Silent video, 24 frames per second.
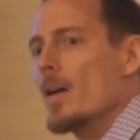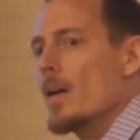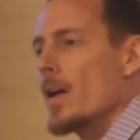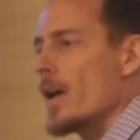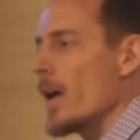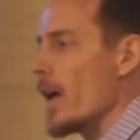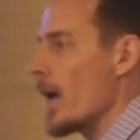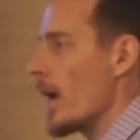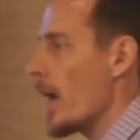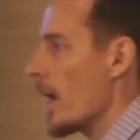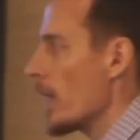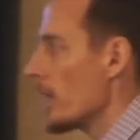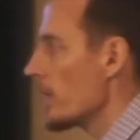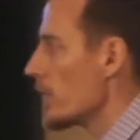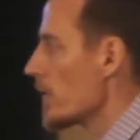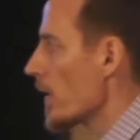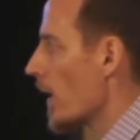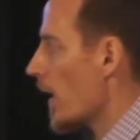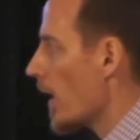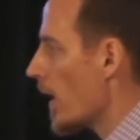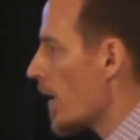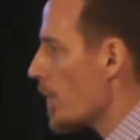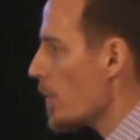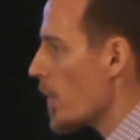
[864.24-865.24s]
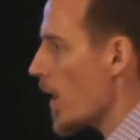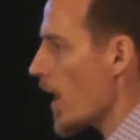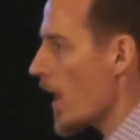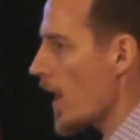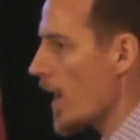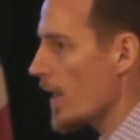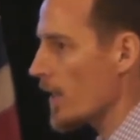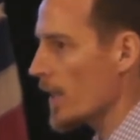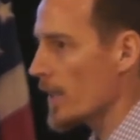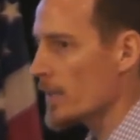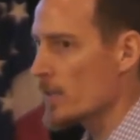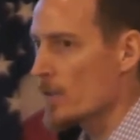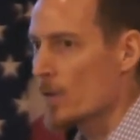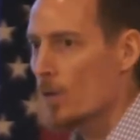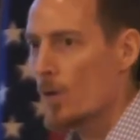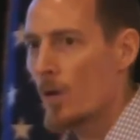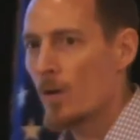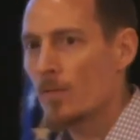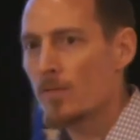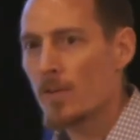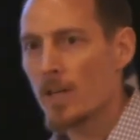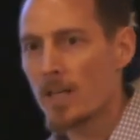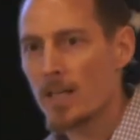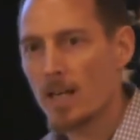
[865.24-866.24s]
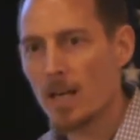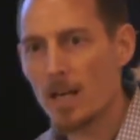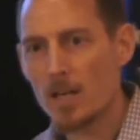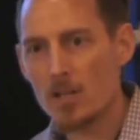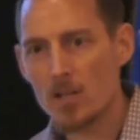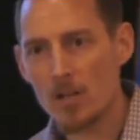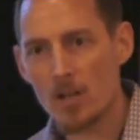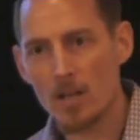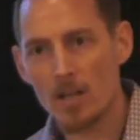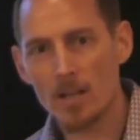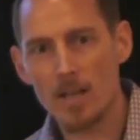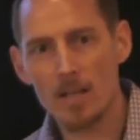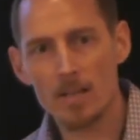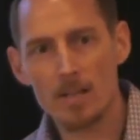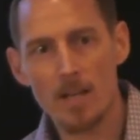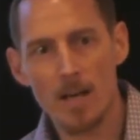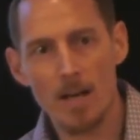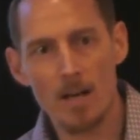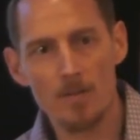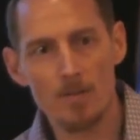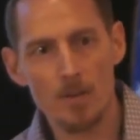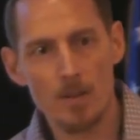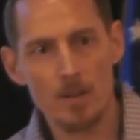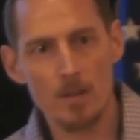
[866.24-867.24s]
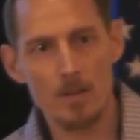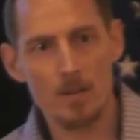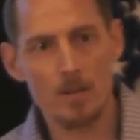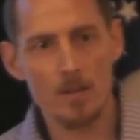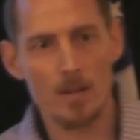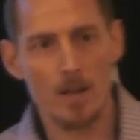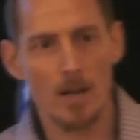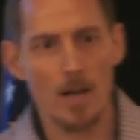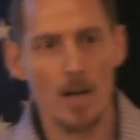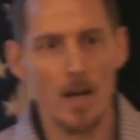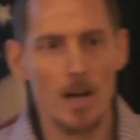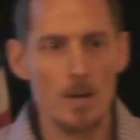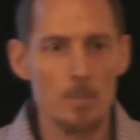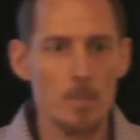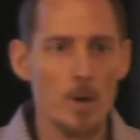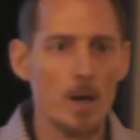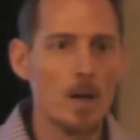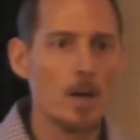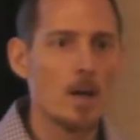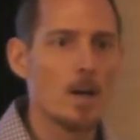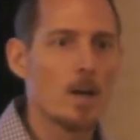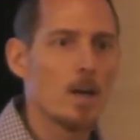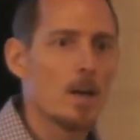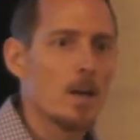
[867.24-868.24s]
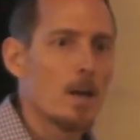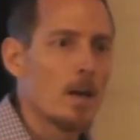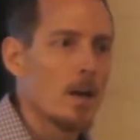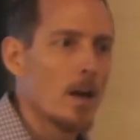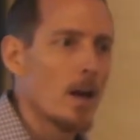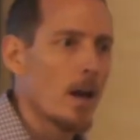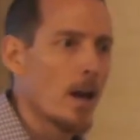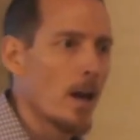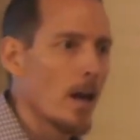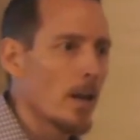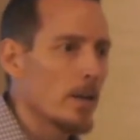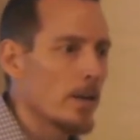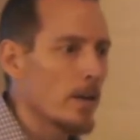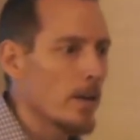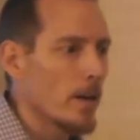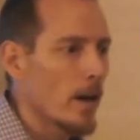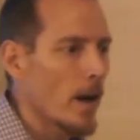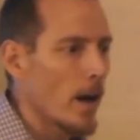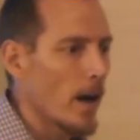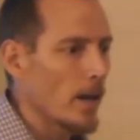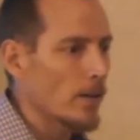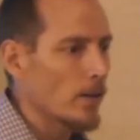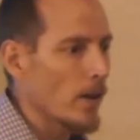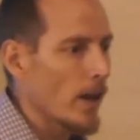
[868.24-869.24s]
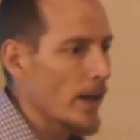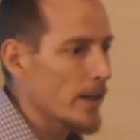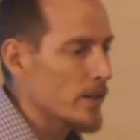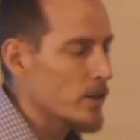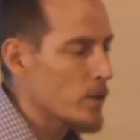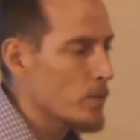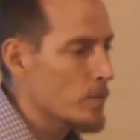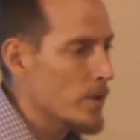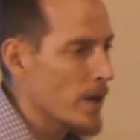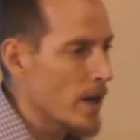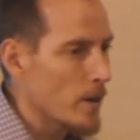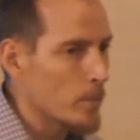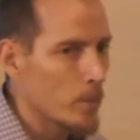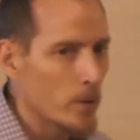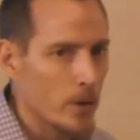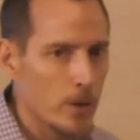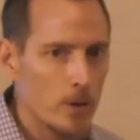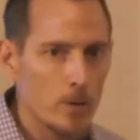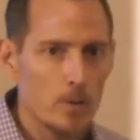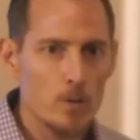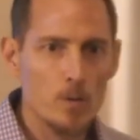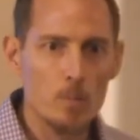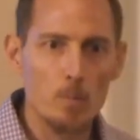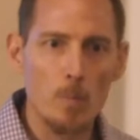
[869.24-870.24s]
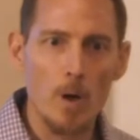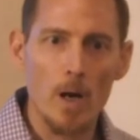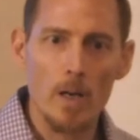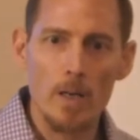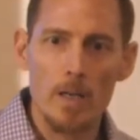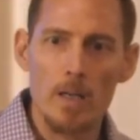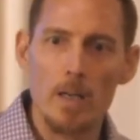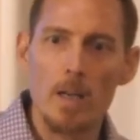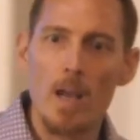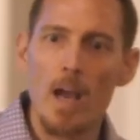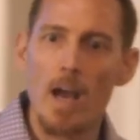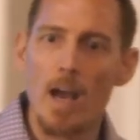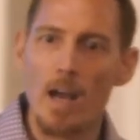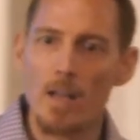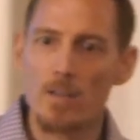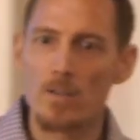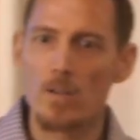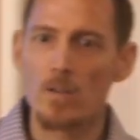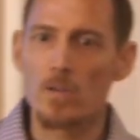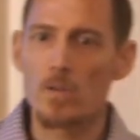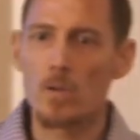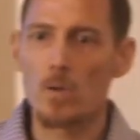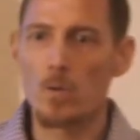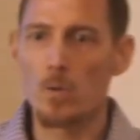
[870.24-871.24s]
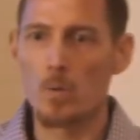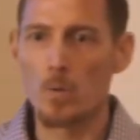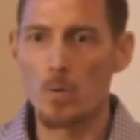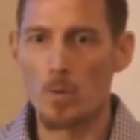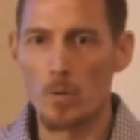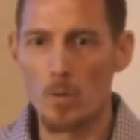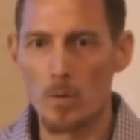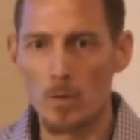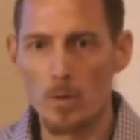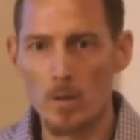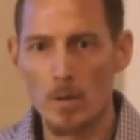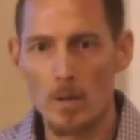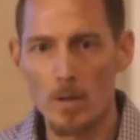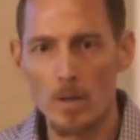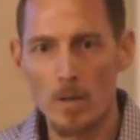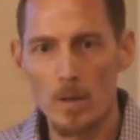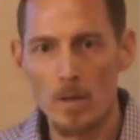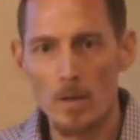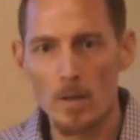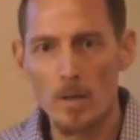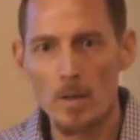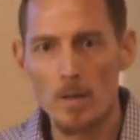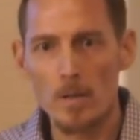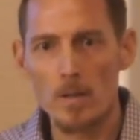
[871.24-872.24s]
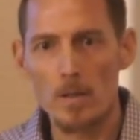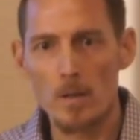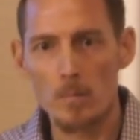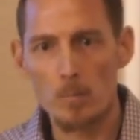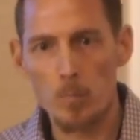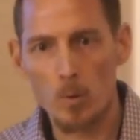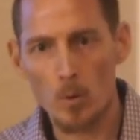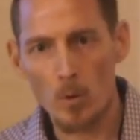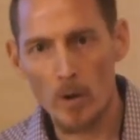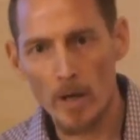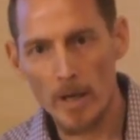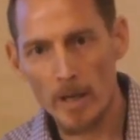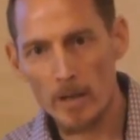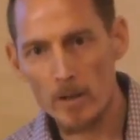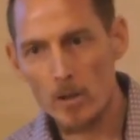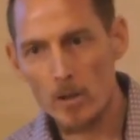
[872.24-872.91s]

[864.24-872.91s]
And I like to go on vacation. I like to have a good time. And I like to be able to use money as a tool to bring